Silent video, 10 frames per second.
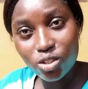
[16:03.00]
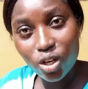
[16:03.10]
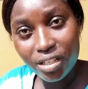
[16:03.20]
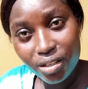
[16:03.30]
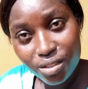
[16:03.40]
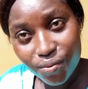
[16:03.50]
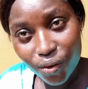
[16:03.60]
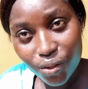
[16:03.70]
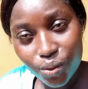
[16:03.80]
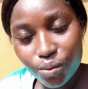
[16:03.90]
your nails
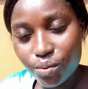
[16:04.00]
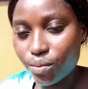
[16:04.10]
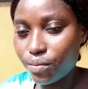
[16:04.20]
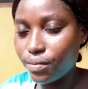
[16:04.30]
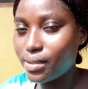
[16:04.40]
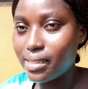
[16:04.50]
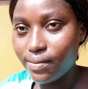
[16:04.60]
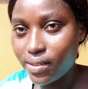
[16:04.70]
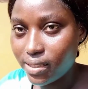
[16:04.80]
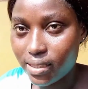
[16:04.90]
for you,
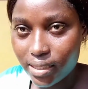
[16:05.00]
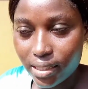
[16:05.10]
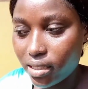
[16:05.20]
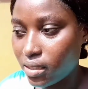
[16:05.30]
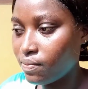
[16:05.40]
7 cedis.